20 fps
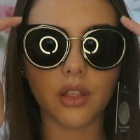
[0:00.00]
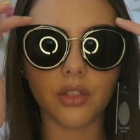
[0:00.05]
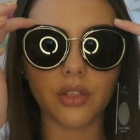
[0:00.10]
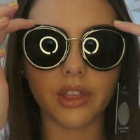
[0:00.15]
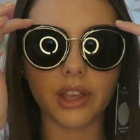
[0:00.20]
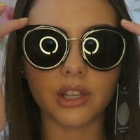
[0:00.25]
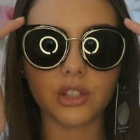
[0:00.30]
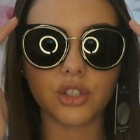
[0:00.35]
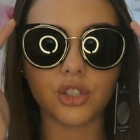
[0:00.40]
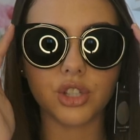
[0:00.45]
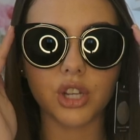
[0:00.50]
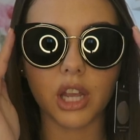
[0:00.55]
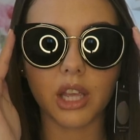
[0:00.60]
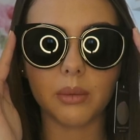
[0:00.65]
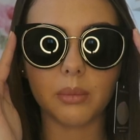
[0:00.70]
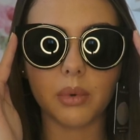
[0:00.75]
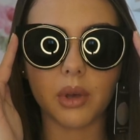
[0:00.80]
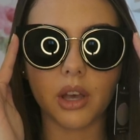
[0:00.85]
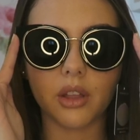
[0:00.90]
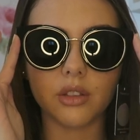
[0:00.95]
this
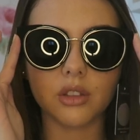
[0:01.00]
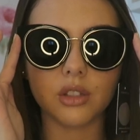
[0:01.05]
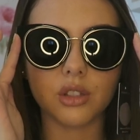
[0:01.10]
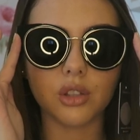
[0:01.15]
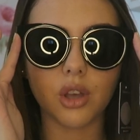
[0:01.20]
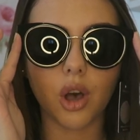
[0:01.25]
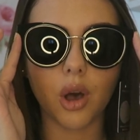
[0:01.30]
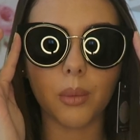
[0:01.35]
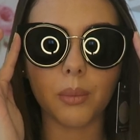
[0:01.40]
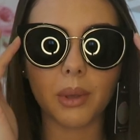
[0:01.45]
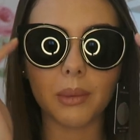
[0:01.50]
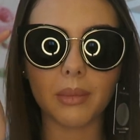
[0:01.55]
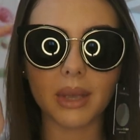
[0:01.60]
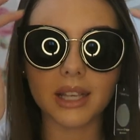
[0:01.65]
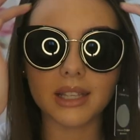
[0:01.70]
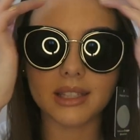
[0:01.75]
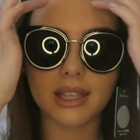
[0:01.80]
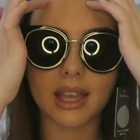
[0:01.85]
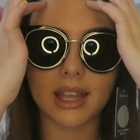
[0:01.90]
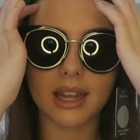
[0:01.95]
shape at the top. It
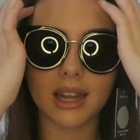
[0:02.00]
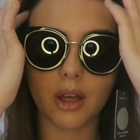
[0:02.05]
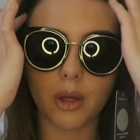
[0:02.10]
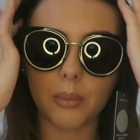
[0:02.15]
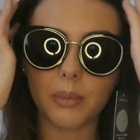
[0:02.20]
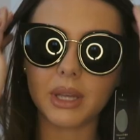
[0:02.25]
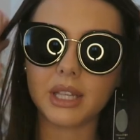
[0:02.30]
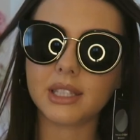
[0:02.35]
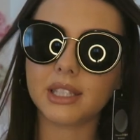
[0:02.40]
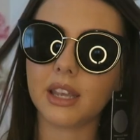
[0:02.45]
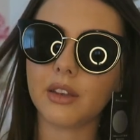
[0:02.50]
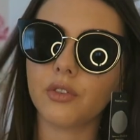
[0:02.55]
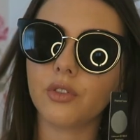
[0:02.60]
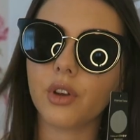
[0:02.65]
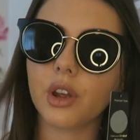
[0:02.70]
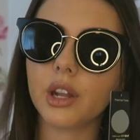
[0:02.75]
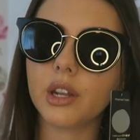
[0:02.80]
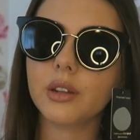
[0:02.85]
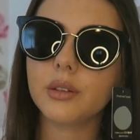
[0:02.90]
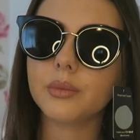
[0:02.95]
makes it a little bit
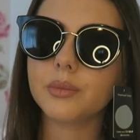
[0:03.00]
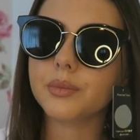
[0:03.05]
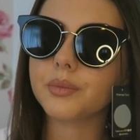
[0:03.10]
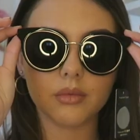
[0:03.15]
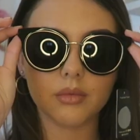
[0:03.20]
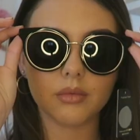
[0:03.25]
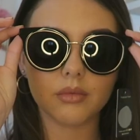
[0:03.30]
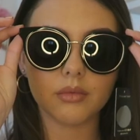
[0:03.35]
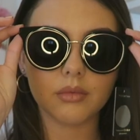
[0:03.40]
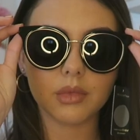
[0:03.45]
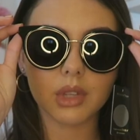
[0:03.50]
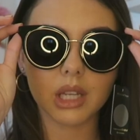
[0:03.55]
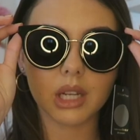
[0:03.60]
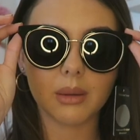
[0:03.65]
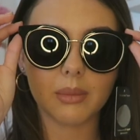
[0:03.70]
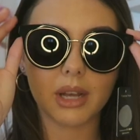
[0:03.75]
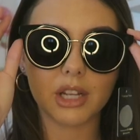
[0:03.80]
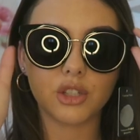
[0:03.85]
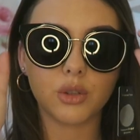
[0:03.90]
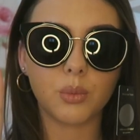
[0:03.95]
different. I
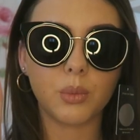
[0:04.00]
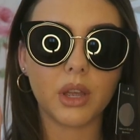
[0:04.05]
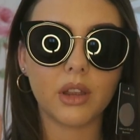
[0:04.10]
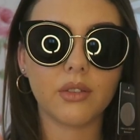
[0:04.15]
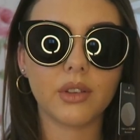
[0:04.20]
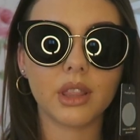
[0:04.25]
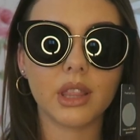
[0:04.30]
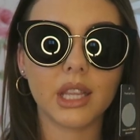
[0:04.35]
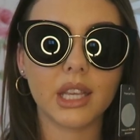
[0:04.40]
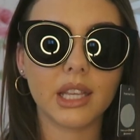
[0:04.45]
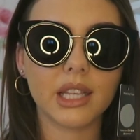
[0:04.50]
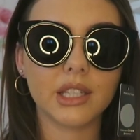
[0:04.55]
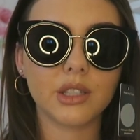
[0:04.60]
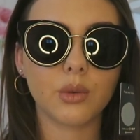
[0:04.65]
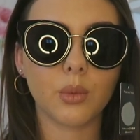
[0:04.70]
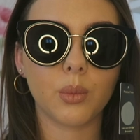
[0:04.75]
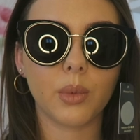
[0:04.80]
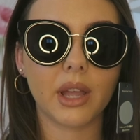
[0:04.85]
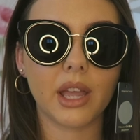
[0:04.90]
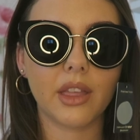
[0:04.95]
can imagine wearing
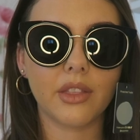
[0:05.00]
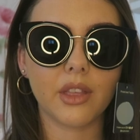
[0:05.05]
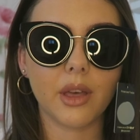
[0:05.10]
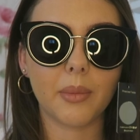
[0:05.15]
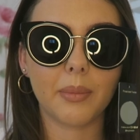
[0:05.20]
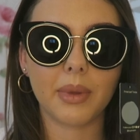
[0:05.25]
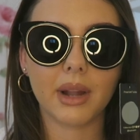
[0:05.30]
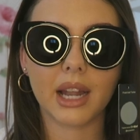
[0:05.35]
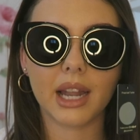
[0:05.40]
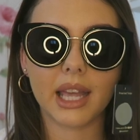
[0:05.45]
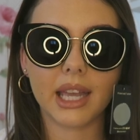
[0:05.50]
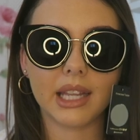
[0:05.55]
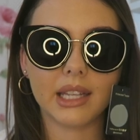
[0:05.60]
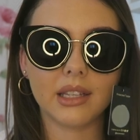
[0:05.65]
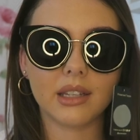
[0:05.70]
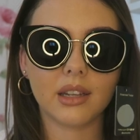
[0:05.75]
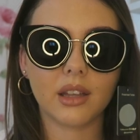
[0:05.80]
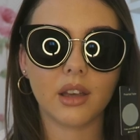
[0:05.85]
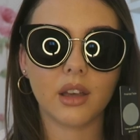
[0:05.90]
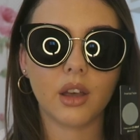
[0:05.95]
these with a
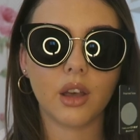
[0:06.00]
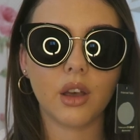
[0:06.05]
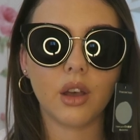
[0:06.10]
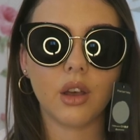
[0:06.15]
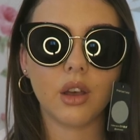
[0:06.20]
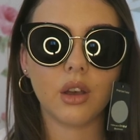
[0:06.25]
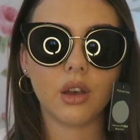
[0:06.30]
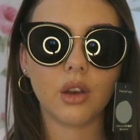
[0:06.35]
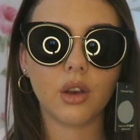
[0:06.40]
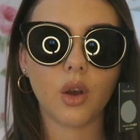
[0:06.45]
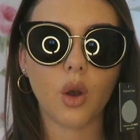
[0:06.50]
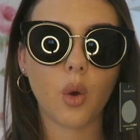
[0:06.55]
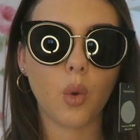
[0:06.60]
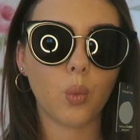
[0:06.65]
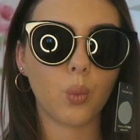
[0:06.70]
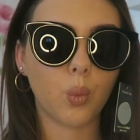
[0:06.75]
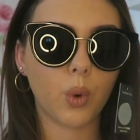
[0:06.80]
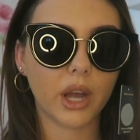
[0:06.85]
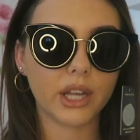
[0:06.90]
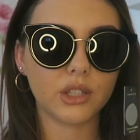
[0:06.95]
plain
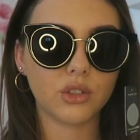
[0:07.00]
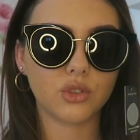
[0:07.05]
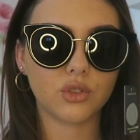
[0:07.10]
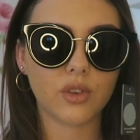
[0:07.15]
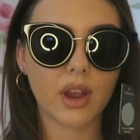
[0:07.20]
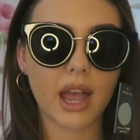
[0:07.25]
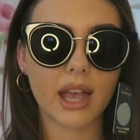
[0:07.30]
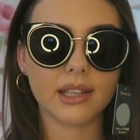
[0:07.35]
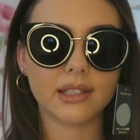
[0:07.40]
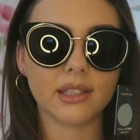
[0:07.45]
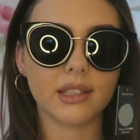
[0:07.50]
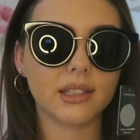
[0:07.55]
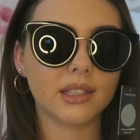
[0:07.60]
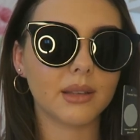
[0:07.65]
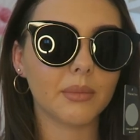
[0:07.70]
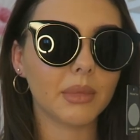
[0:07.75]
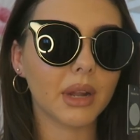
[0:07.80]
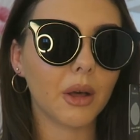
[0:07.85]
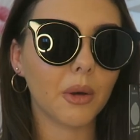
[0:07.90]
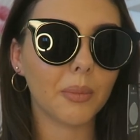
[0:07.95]
white dress and
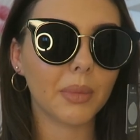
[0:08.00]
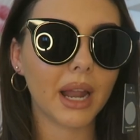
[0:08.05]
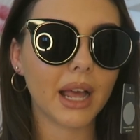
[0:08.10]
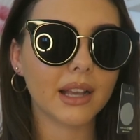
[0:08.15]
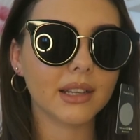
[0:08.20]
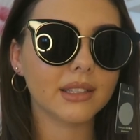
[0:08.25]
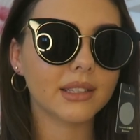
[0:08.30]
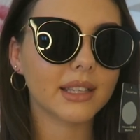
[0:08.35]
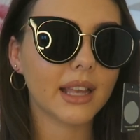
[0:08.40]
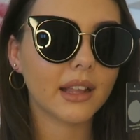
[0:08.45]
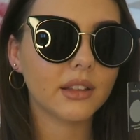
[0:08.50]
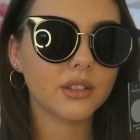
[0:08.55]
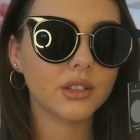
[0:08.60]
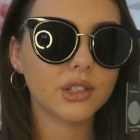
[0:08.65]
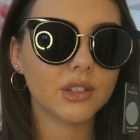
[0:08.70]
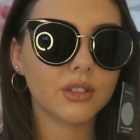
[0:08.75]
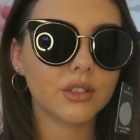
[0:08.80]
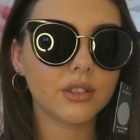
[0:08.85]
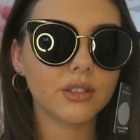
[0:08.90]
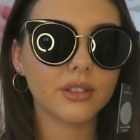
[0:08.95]
some little black
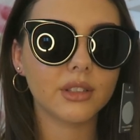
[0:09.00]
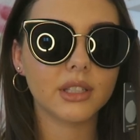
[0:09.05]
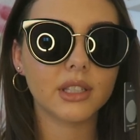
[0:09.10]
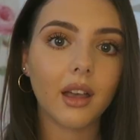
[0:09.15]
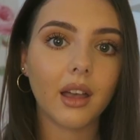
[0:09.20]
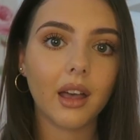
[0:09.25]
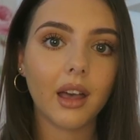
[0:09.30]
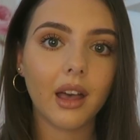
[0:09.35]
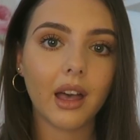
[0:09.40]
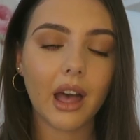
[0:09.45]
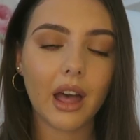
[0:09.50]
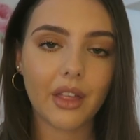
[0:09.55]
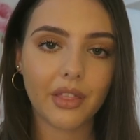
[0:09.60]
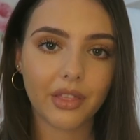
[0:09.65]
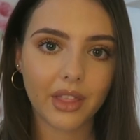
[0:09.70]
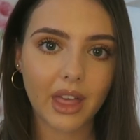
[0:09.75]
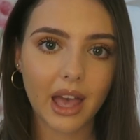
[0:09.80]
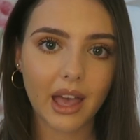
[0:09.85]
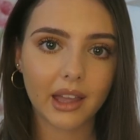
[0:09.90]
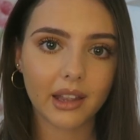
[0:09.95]
sandals.
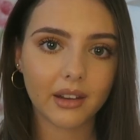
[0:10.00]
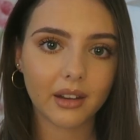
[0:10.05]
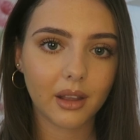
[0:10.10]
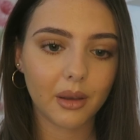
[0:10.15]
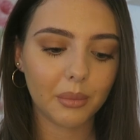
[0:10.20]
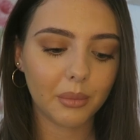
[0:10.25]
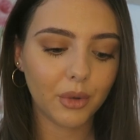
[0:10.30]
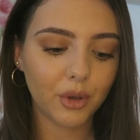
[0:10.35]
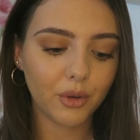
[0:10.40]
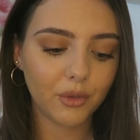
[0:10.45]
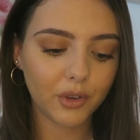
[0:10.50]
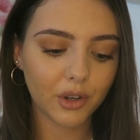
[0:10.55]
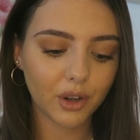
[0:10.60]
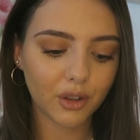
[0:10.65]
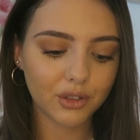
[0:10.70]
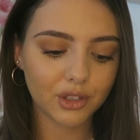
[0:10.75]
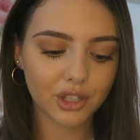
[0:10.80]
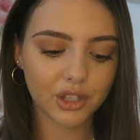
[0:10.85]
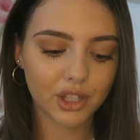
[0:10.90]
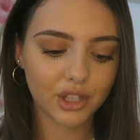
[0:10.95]
And then moving
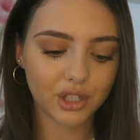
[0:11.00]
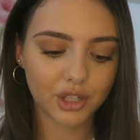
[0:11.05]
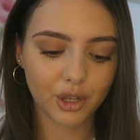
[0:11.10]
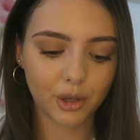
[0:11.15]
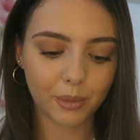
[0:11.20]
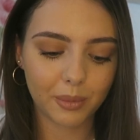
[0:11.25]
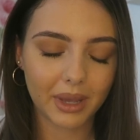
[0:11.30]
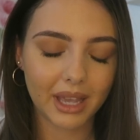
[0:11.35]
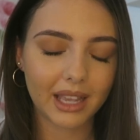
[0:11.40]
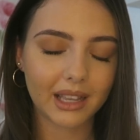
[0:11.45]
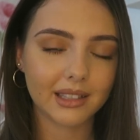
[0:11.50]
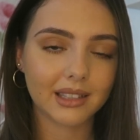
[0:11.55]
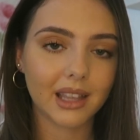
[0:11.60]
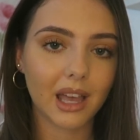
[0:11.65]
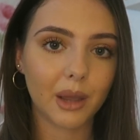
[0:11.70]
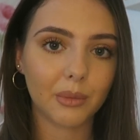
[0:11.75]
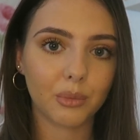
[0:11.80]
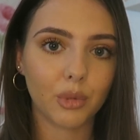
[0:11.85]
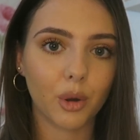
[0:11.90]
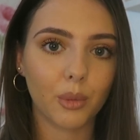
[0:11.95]
on to the two pairs
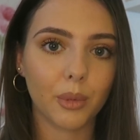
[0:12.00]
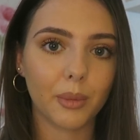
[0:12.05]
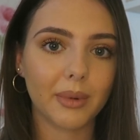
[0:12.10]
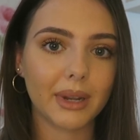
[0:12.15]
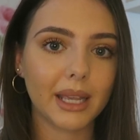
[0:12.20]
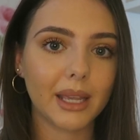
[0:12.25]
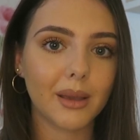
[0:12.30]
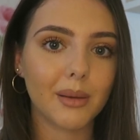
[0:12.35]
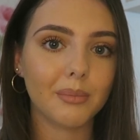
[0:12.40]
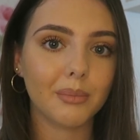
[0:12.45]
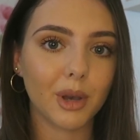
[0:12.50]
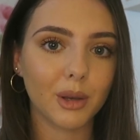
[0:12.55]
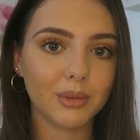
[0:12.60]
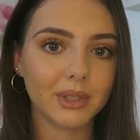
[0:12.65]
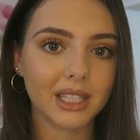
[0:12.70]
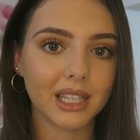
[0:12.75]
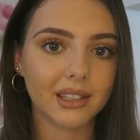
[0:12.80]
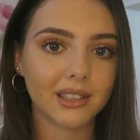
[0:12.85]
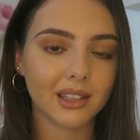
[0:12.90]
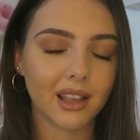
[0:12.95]
that I'm probably
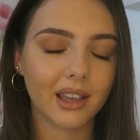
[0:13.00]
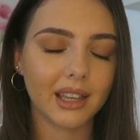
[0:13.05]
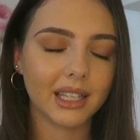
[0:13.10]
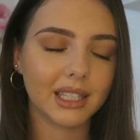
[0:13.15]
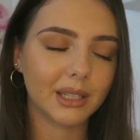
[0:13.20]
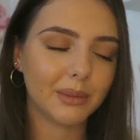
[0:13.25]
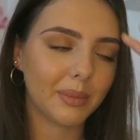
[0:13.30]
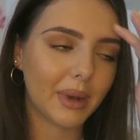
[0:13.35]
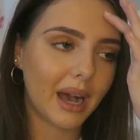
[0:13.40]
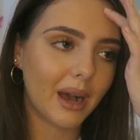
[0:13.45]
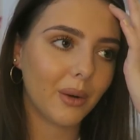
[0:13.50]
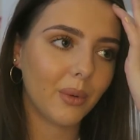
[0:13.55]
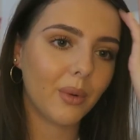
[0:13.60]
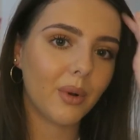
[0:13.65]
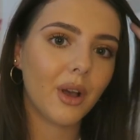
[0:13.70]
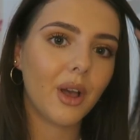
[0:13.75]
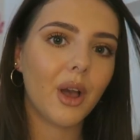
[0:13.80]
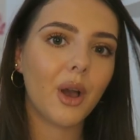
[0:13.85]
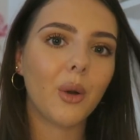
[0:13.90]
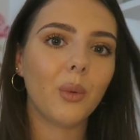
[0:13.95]
most excited
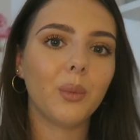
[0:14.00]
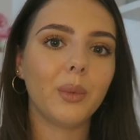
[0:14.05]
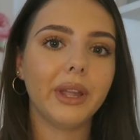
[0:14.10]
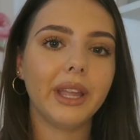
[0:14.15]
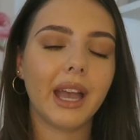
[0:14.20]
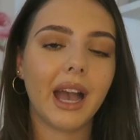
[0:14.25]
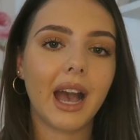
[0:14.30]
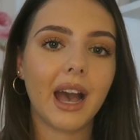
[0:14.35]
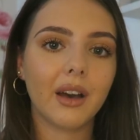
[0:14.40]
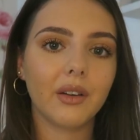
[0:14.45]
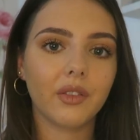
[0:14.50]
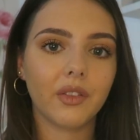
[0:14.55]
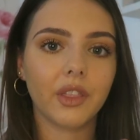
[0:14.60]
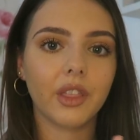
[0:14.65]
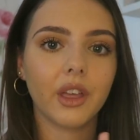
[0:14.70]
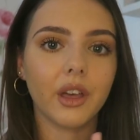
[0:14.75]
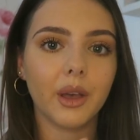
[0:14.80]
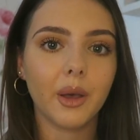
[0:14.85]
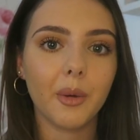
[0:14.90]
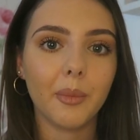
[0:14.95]
about, we have
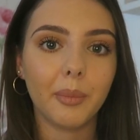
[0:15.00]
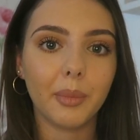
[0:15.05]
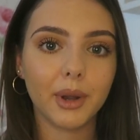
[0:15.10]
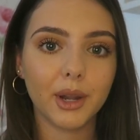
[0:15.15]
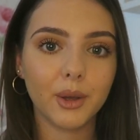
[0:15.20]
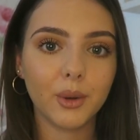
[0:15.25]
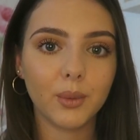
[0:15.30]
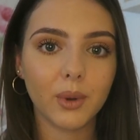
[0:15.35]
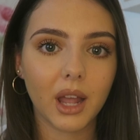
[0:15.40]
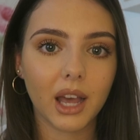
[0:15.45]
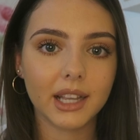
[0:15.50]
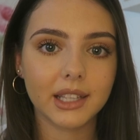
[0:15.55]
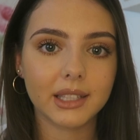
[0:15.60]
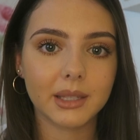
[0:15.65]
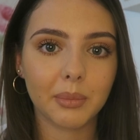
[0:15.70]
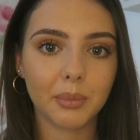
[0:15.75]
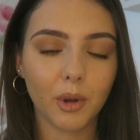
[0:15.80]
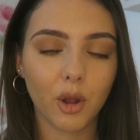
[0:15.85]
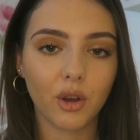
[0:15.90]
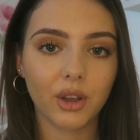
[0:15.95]
the blue
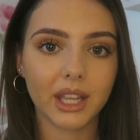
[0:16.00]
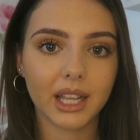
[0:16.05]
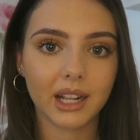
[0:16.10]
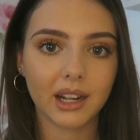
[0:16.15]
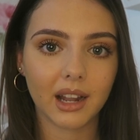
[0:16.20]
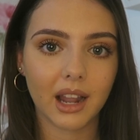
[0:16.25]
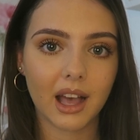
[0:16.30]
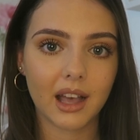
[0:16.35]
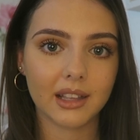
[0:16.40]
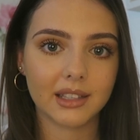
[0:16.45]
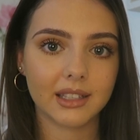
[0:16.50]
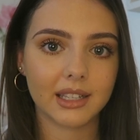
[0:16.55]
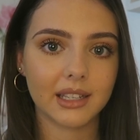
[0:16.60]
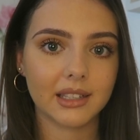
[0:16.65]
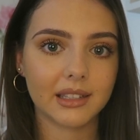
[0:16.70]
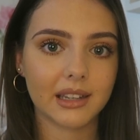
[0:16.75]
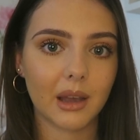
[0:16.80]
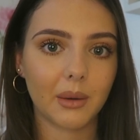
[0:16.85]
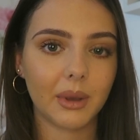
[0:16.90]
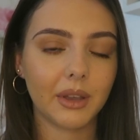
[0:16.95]
light blocking
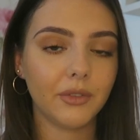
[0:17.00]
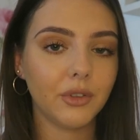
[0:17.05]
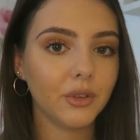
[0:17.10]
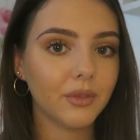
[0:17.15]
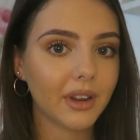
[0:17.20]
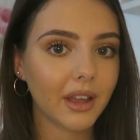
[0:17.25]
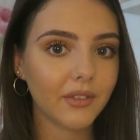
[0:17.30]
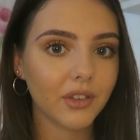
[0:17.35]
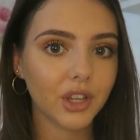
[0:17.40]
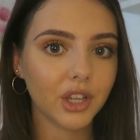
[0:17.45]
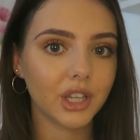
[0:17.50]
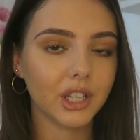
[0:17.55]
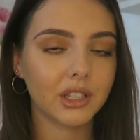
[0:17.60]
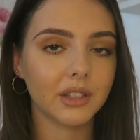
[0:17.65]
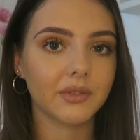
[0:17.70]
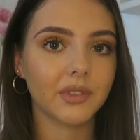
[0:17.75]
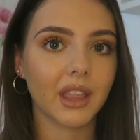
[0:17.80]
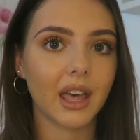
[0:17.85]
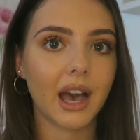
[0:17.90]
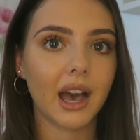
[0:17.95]
glasses. Now, if you've never heard
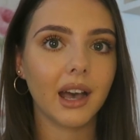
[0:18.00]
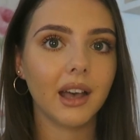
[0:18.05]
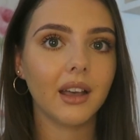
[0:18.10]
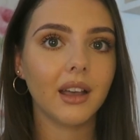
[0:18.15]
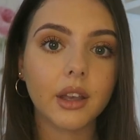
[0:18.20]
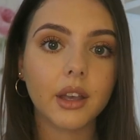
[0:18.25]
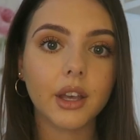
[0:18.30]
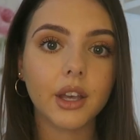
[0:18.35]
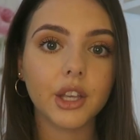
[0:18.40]
of that,